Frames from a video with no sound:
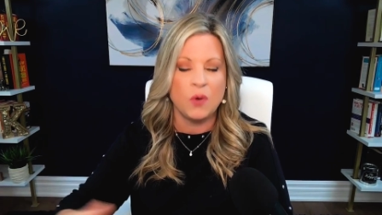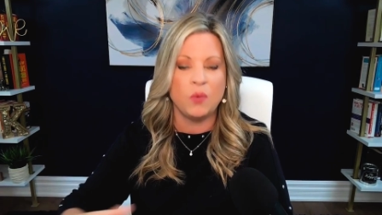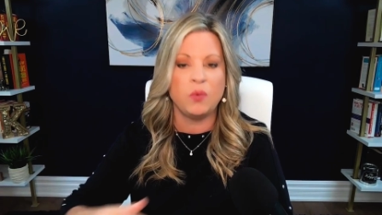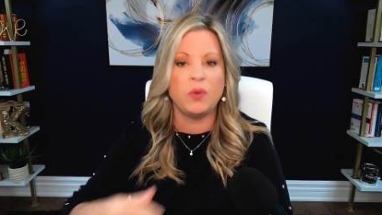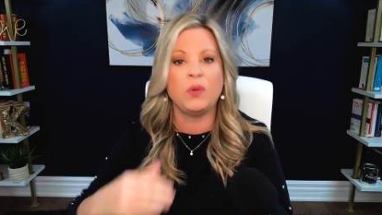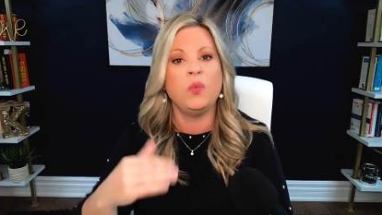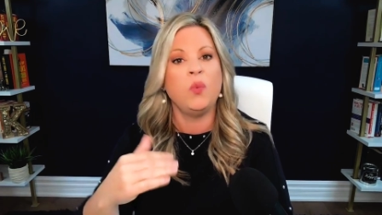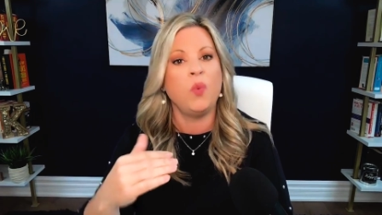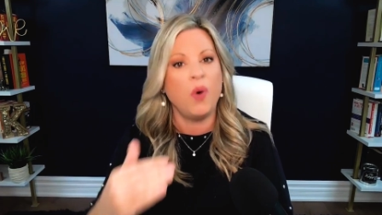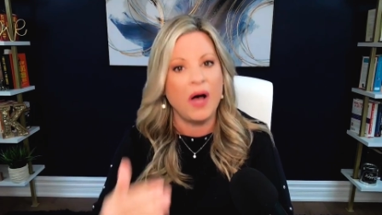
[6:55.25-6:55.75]

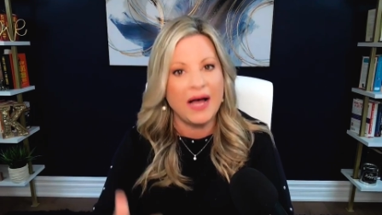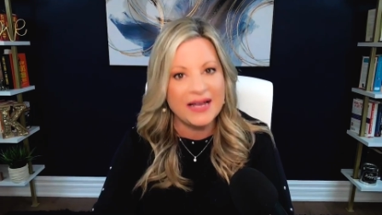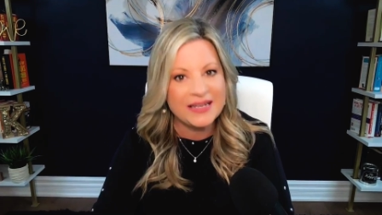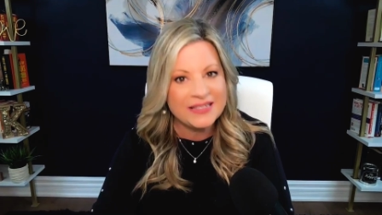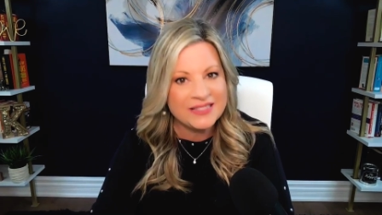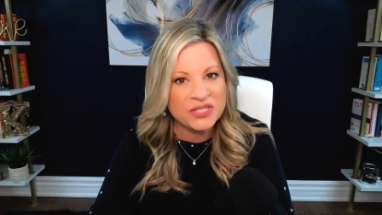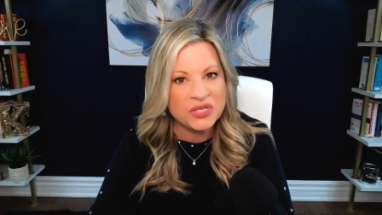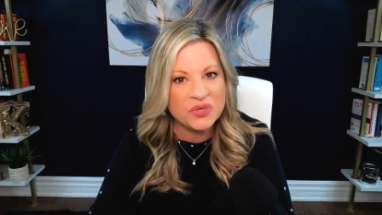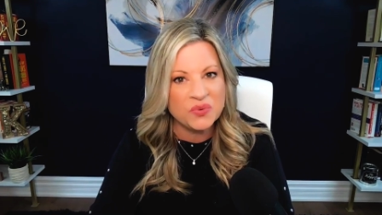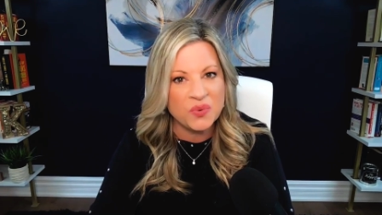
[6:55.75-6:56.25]
Well,
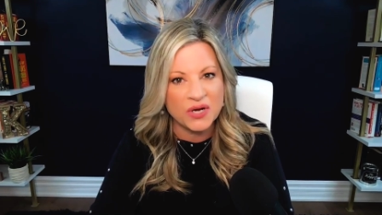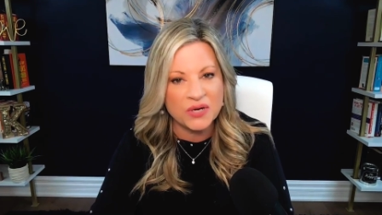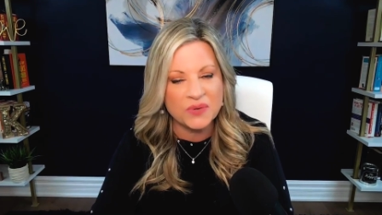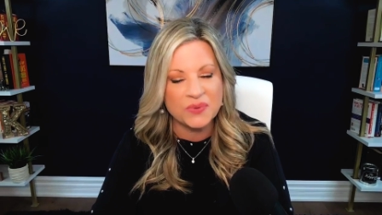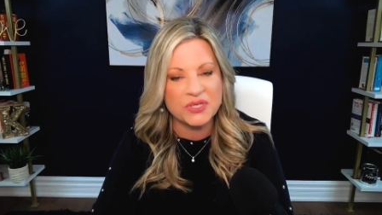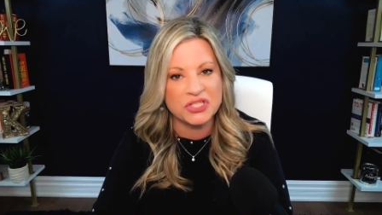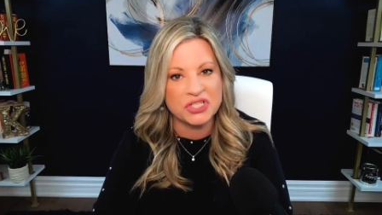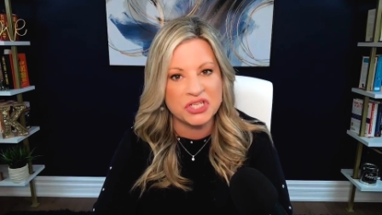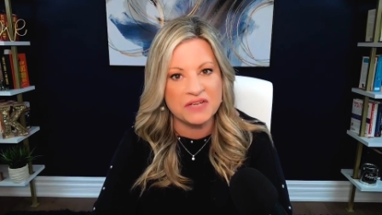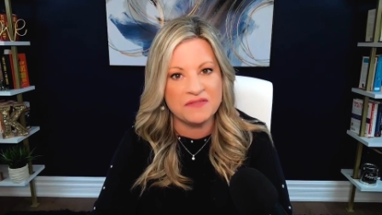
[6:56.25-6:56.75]
why do you want
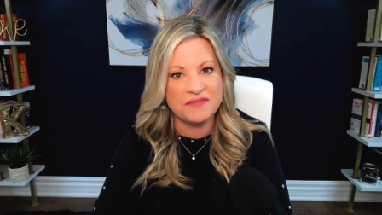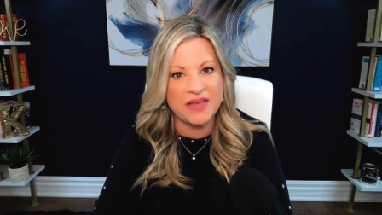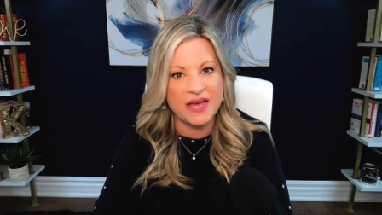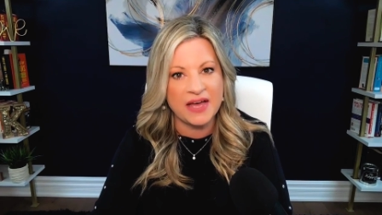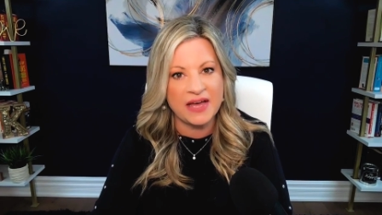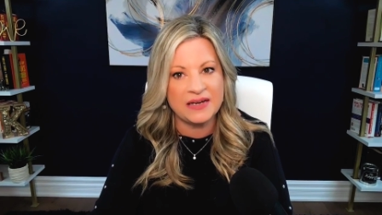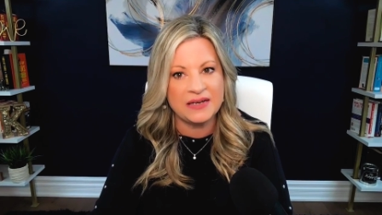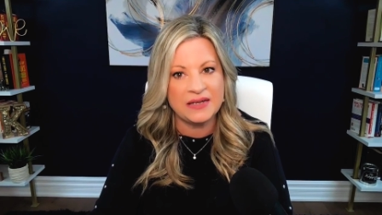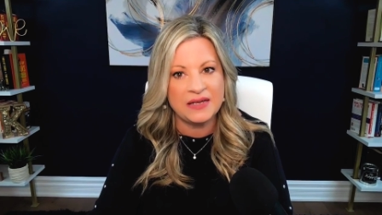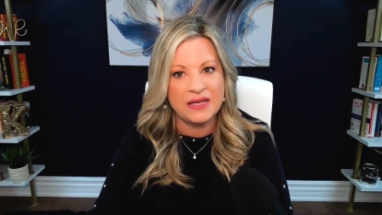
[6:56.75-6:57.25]
to achieve
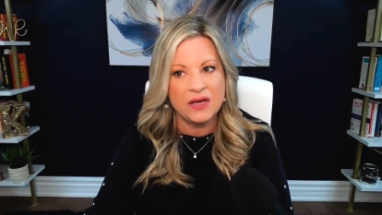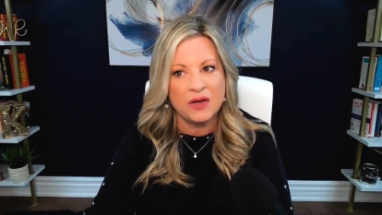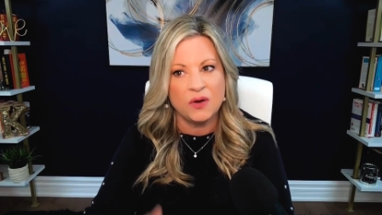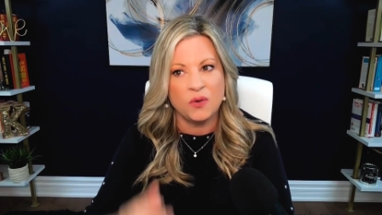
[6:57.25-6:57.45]
that?